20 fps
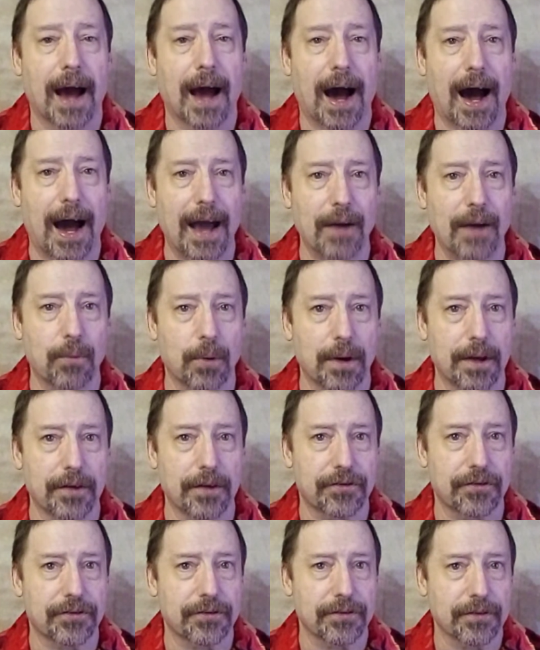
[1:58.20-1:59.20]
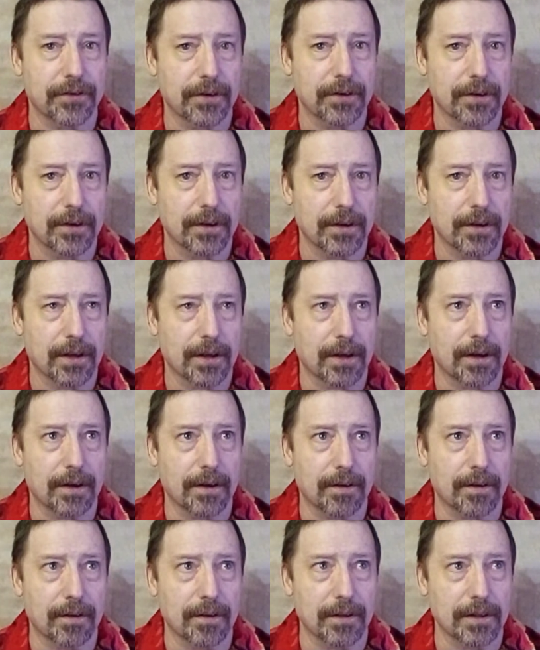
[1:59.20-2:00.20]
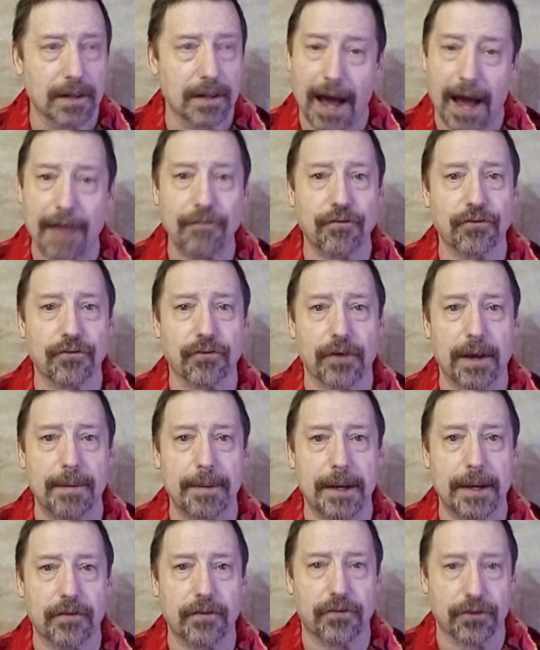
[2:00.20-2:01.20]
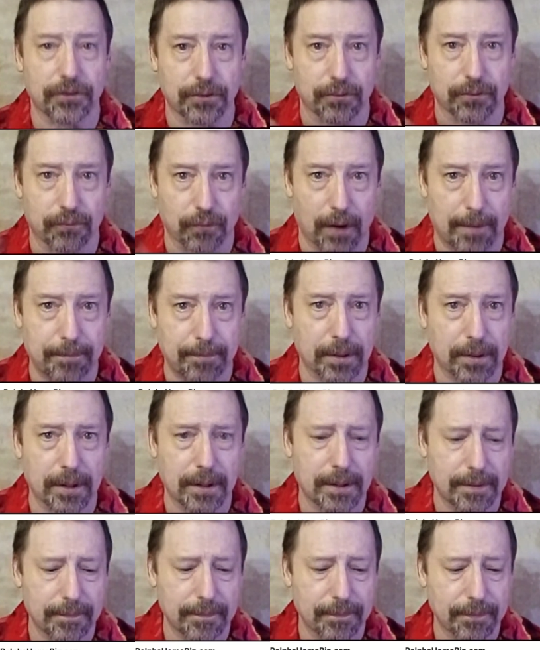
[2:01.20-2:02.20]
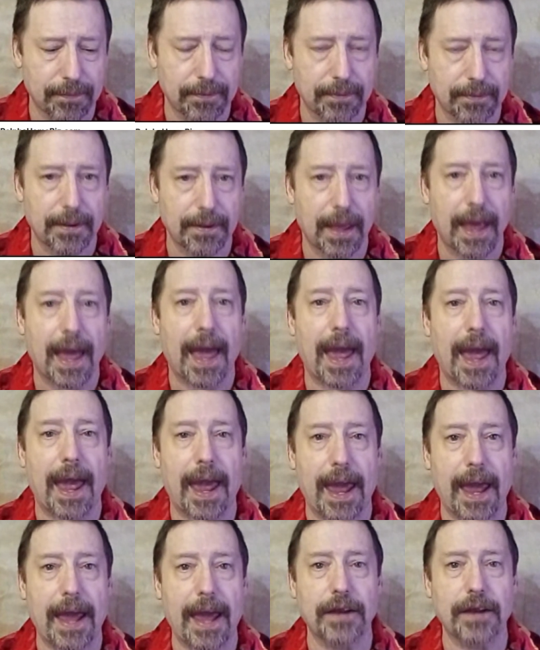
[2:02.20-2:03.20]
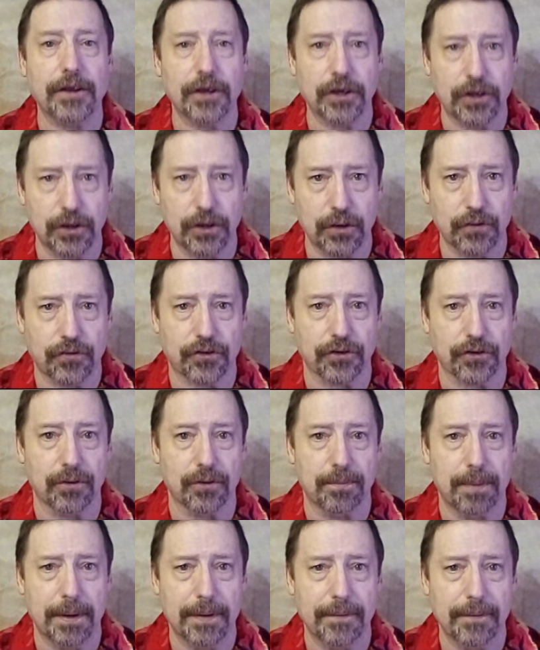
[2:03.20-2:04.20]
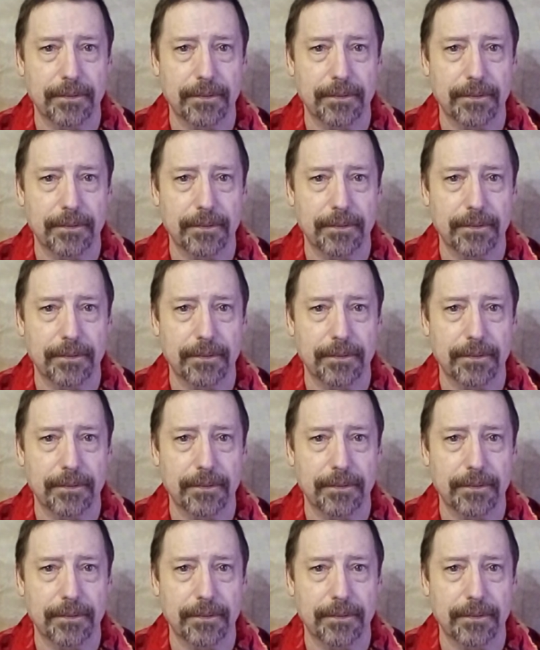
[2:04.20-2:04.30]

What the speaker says: I was live streaming to Rumble and YouTube